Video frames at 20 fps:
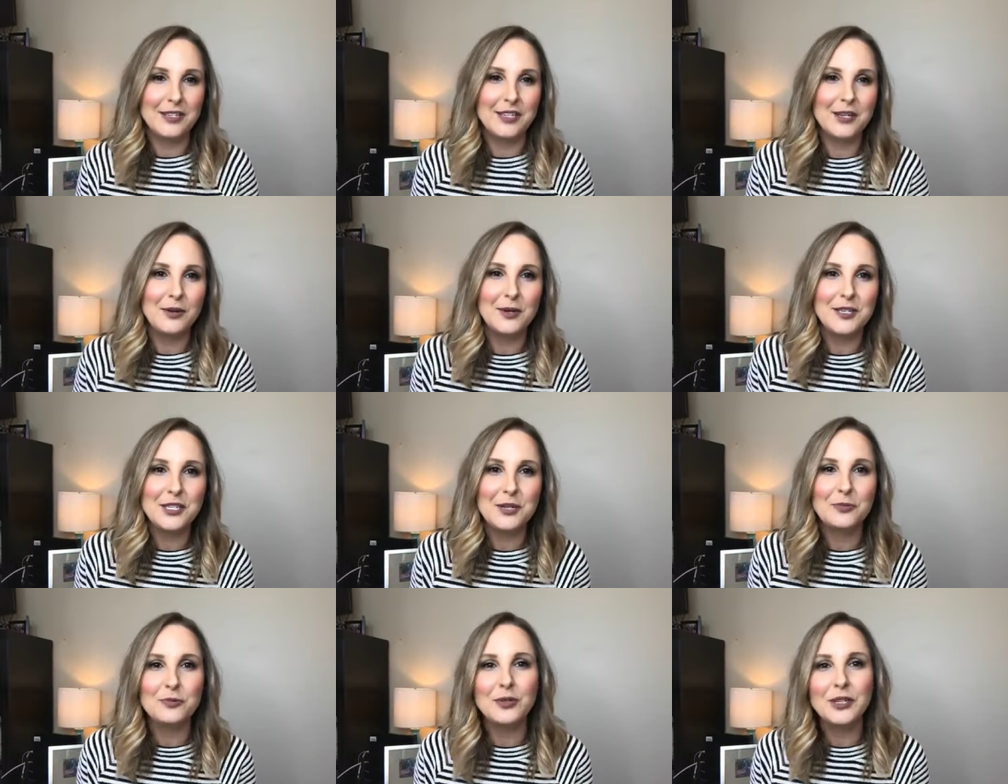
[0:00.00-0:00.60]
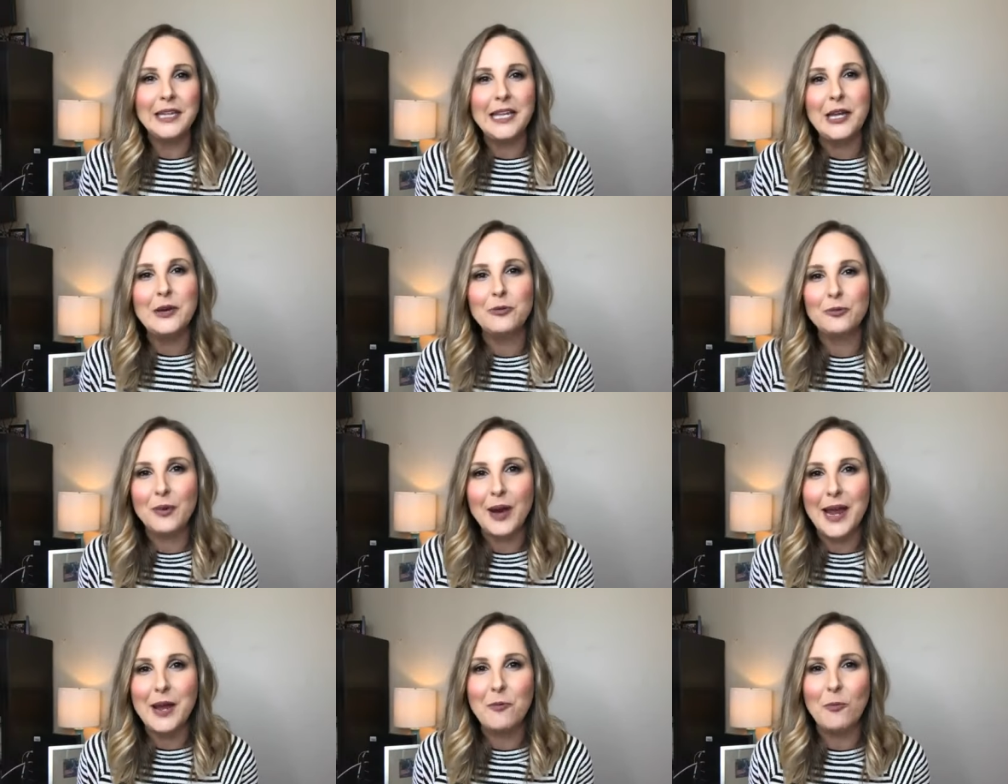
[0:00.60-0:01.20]
So it's a really
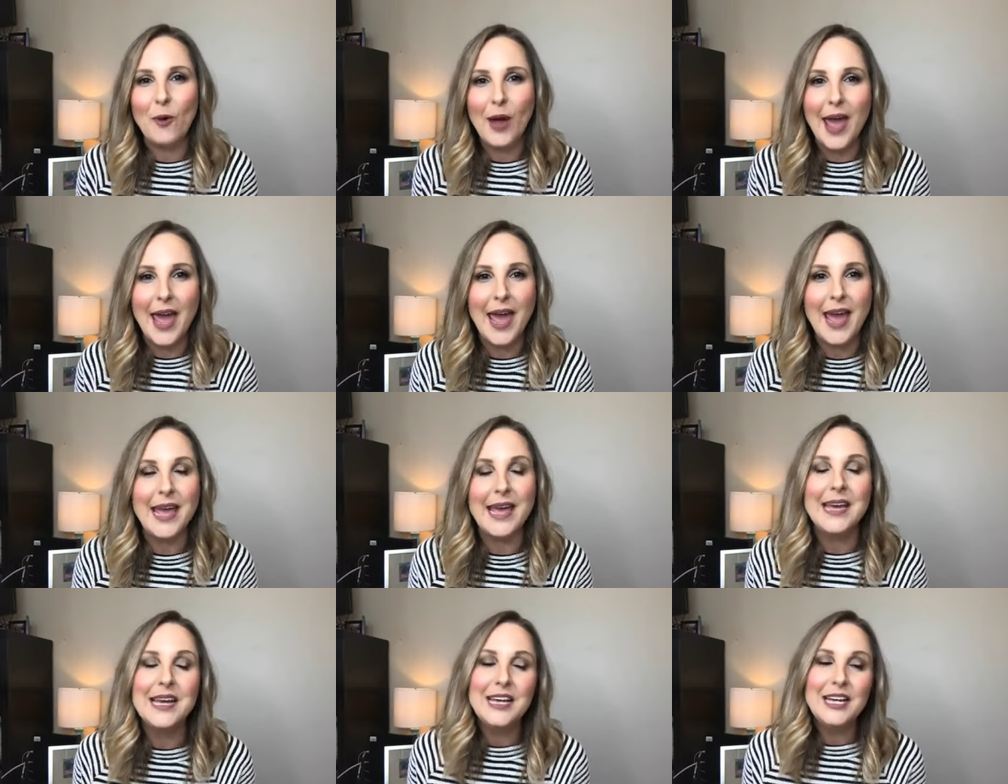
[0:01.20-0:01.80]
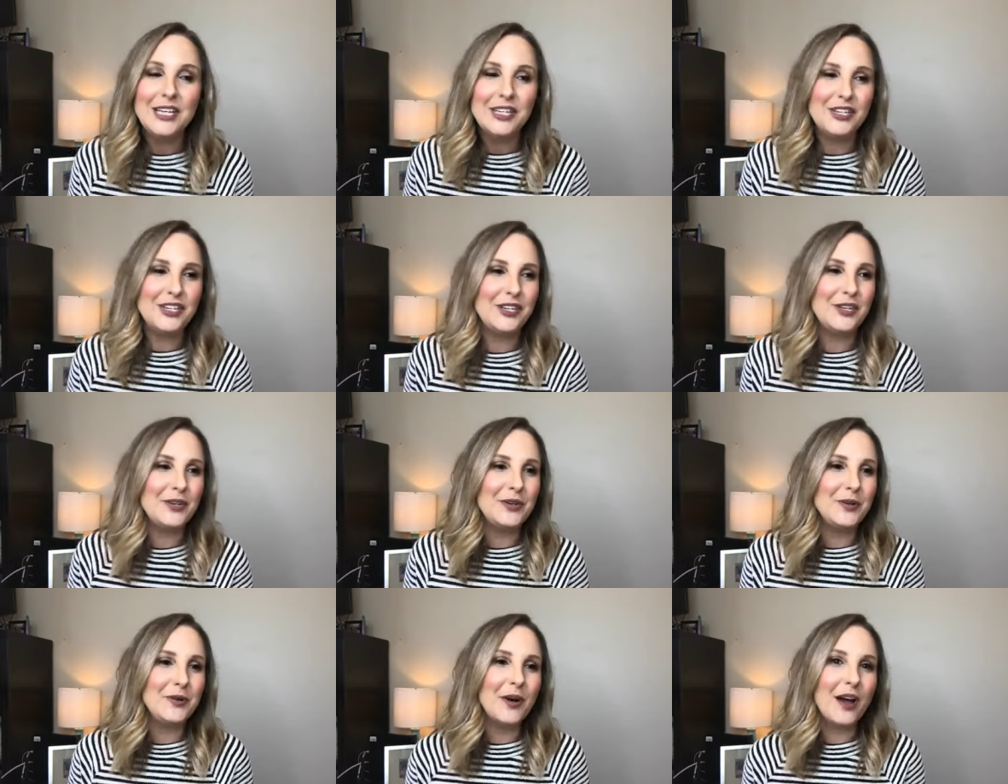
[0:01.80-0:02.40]
great way
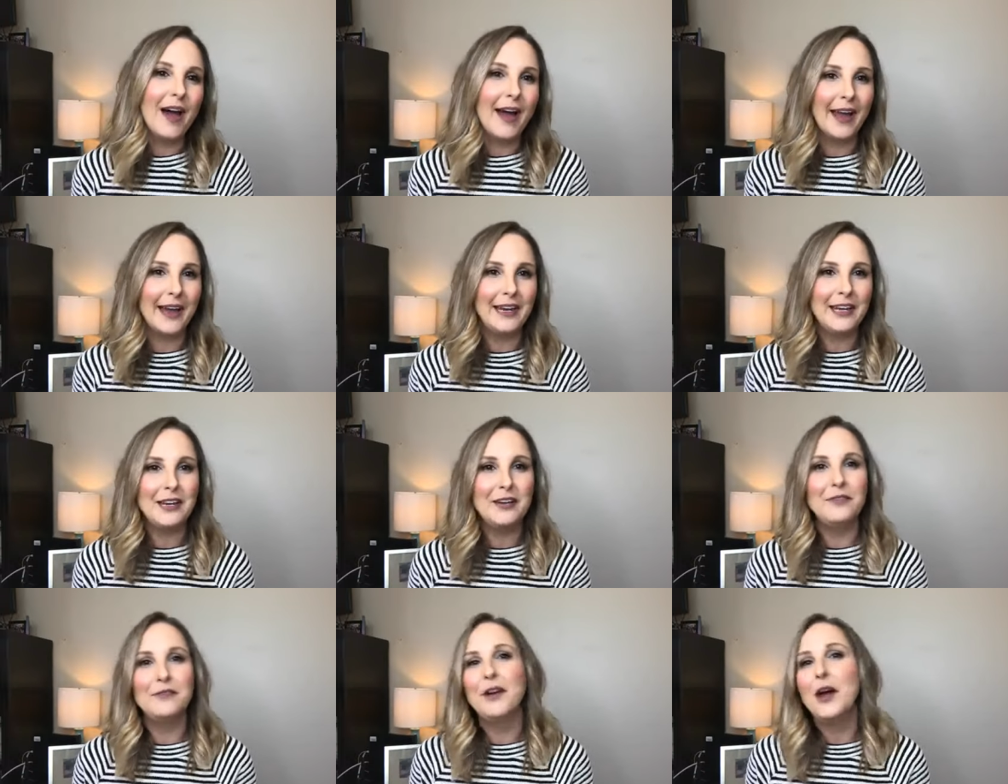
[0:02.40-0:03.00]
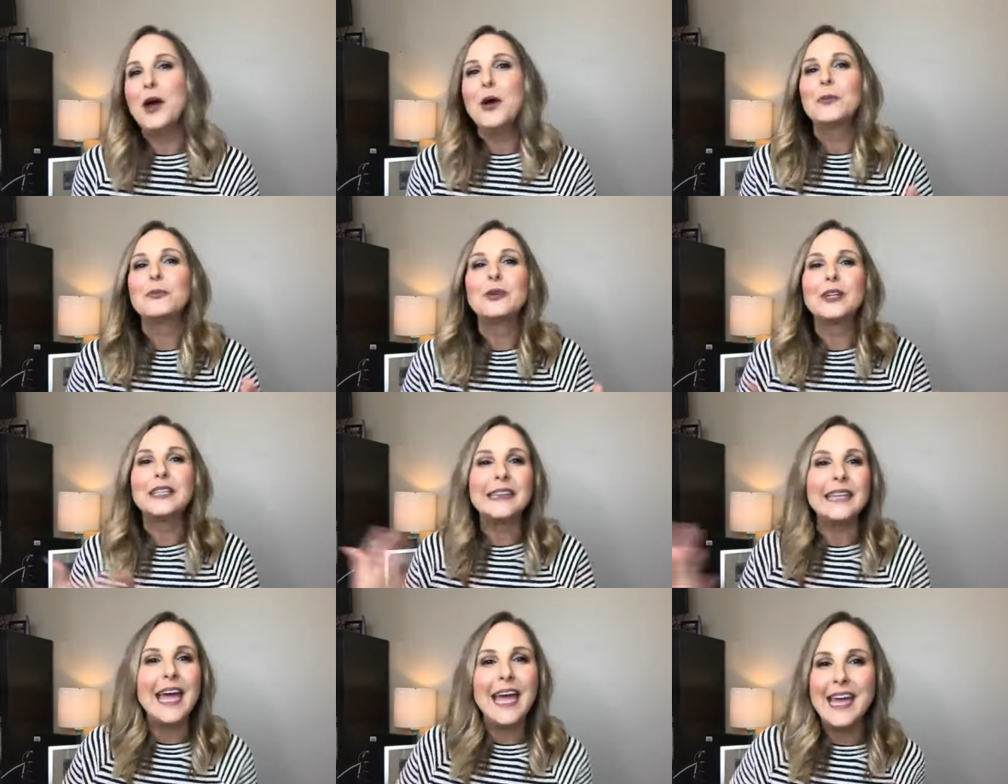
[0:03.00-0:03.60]
to kind of
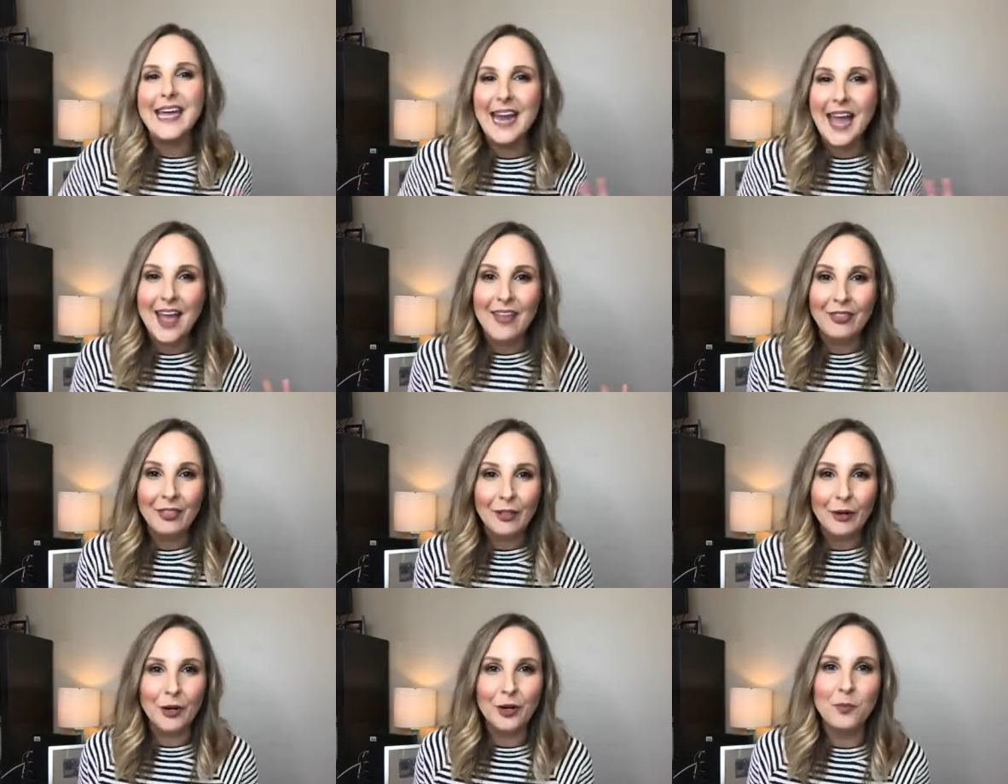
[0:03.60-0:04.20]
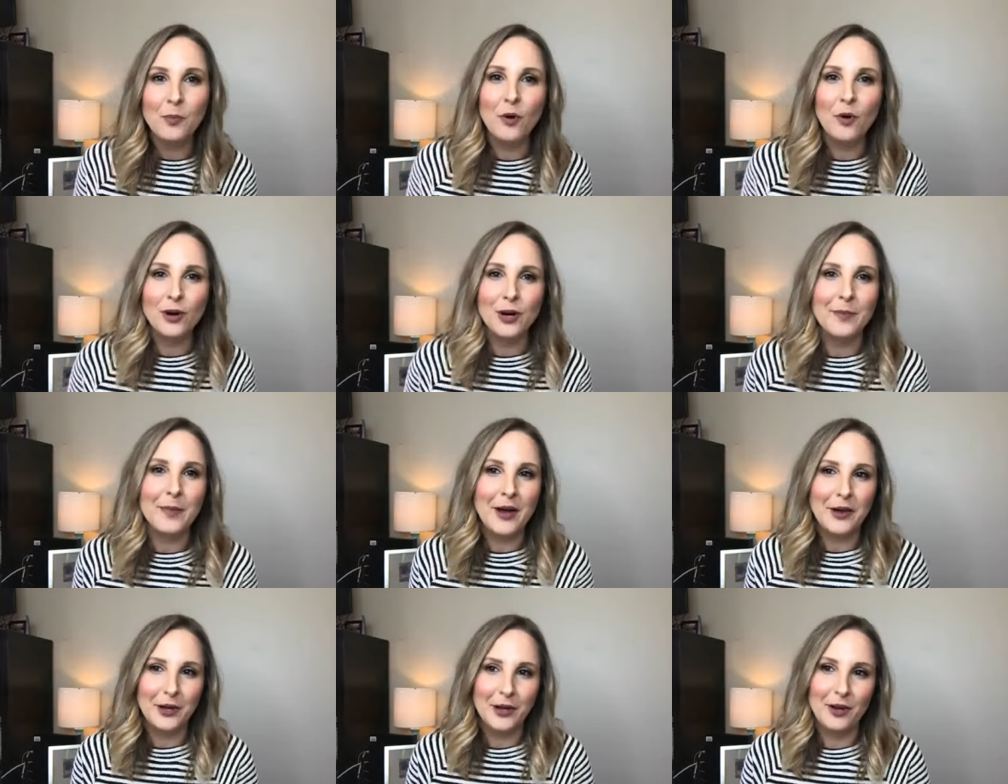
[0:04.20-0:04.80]
relate and learn more
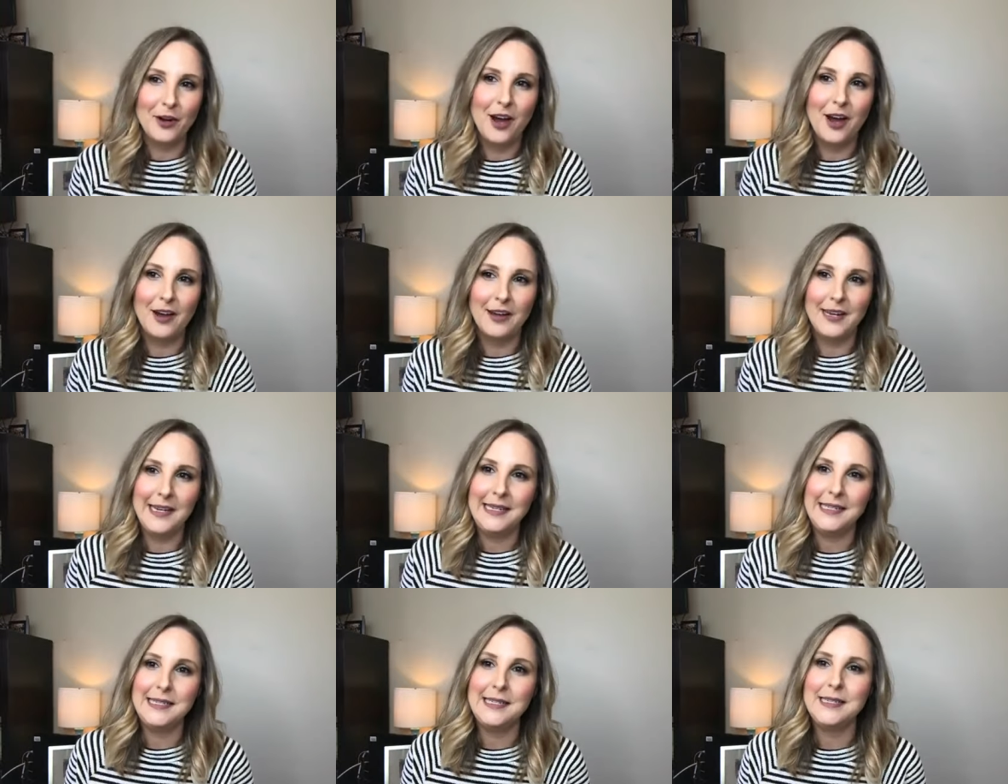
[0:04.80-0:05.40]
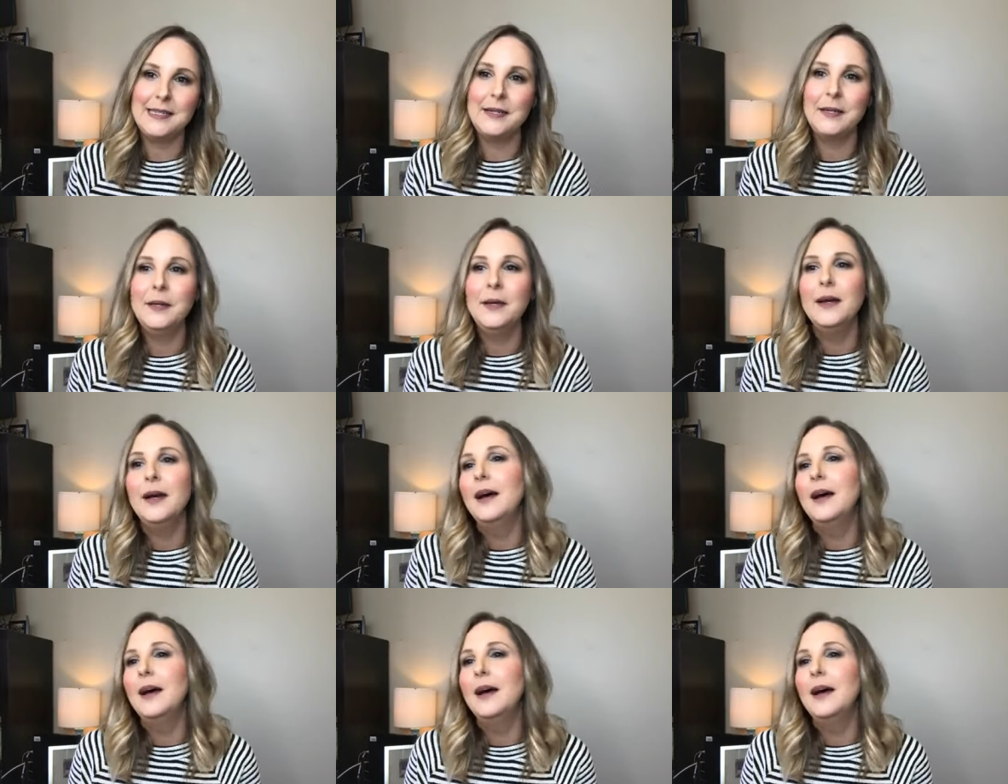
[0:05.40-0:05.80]
about your audience.